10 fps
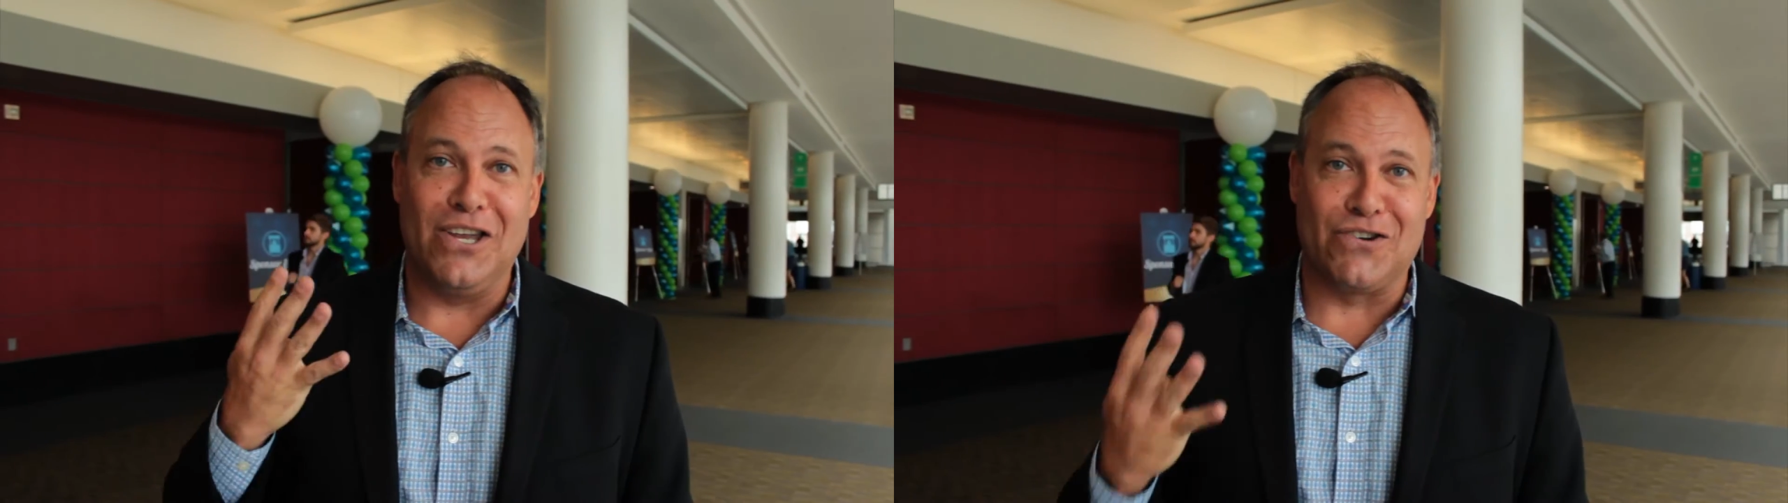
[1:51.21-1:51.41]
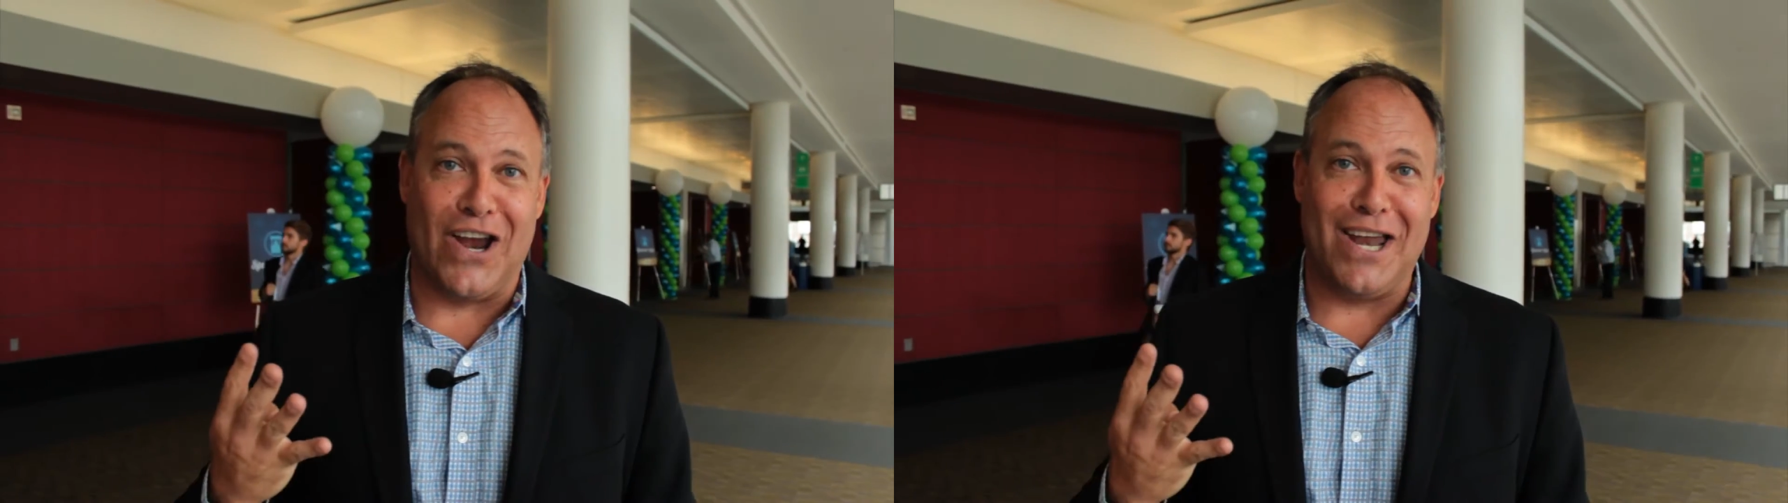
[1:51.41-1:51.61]

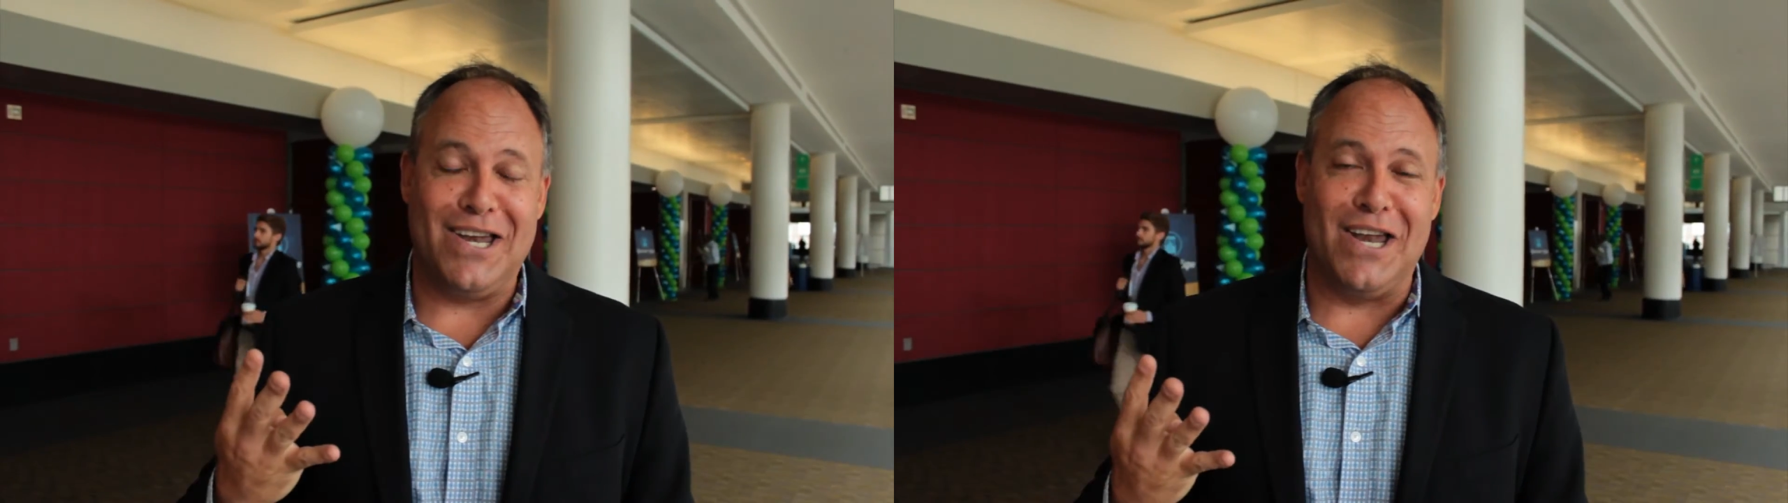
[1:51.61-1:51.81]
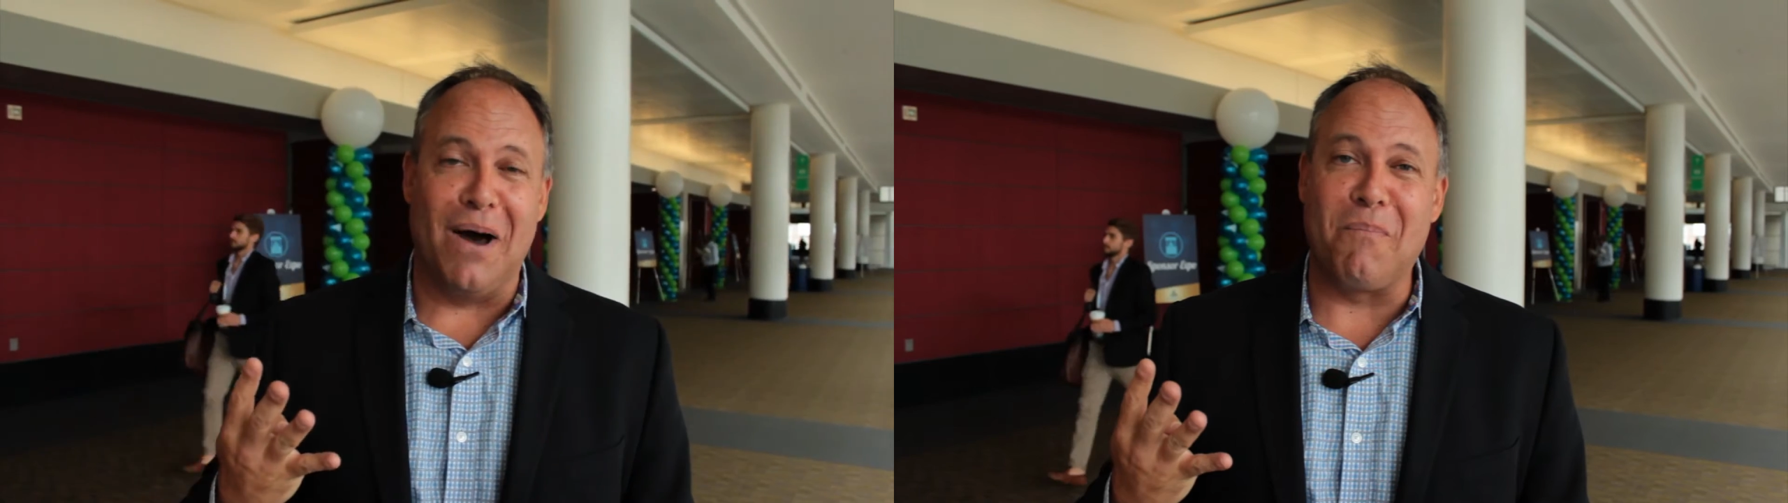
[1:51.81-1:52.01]

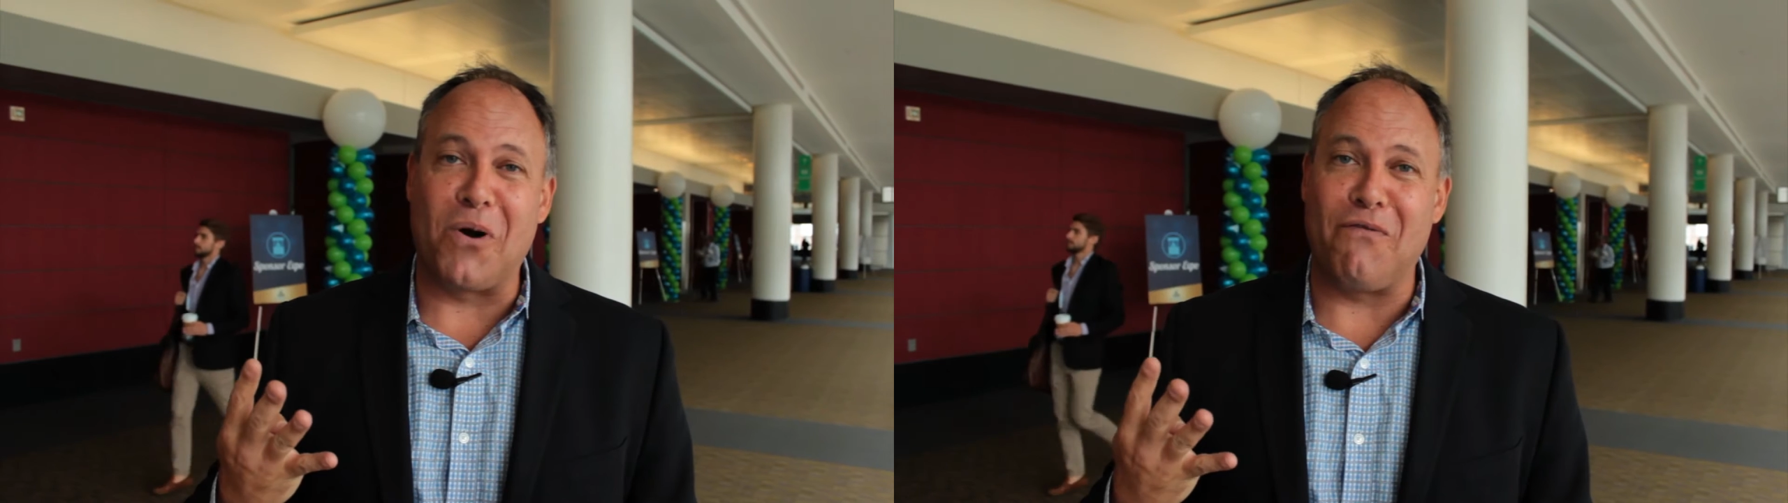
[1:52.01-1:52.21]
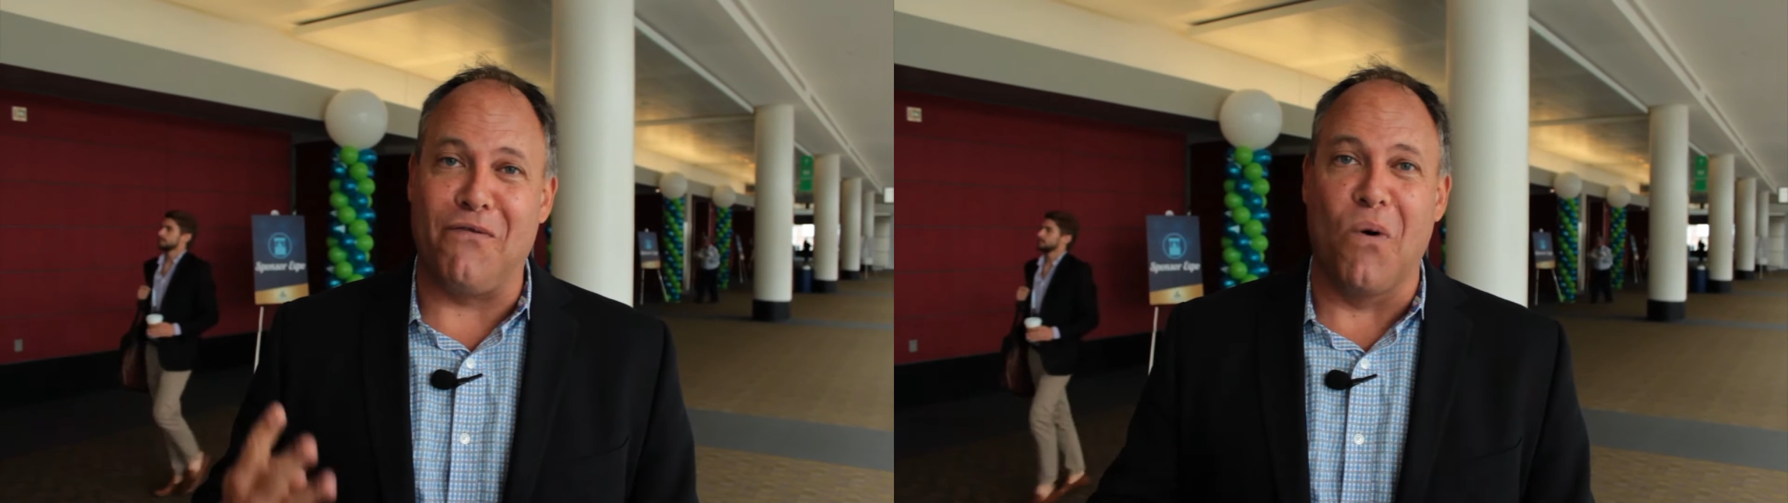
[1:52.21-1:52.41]
Trend
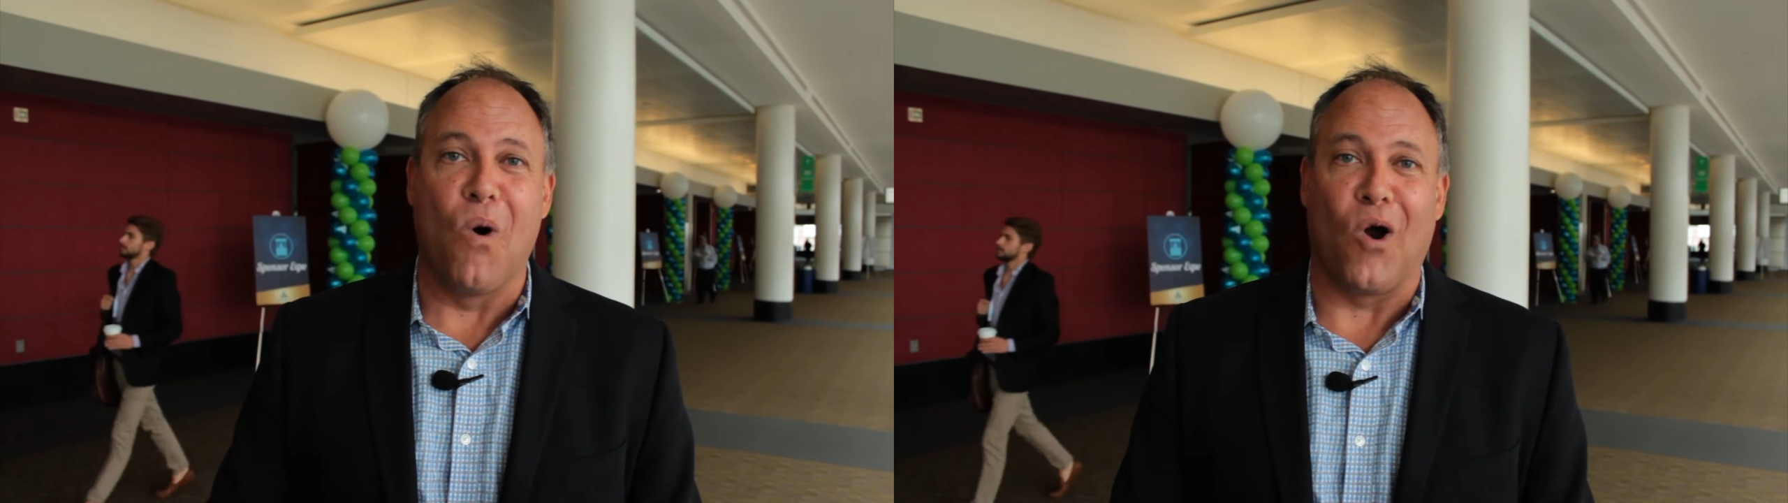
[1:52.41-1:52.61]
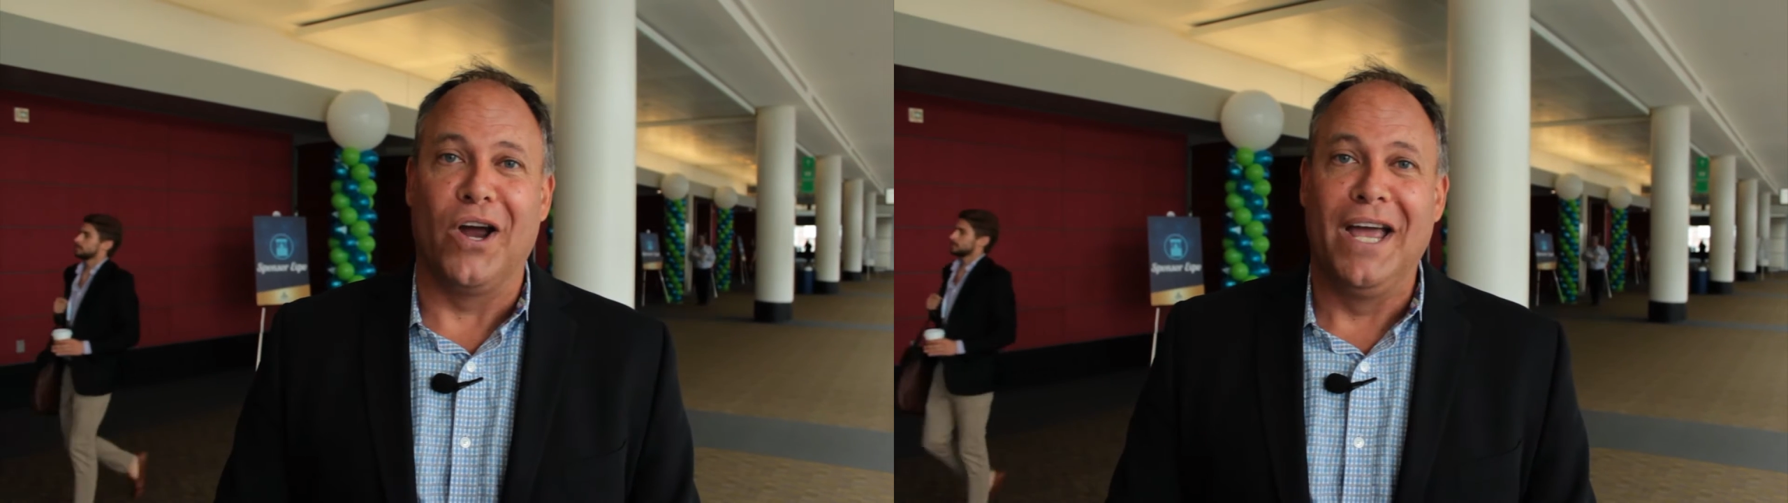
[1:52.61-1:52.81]
number
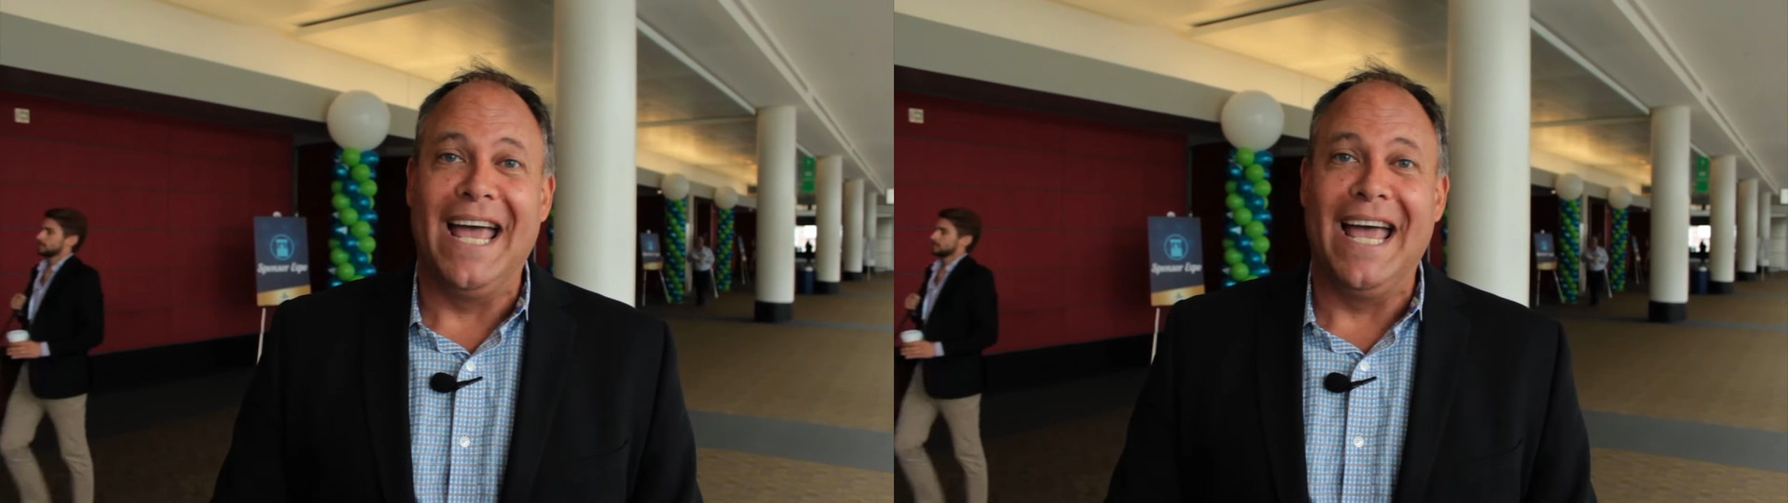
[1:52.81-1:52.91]
four,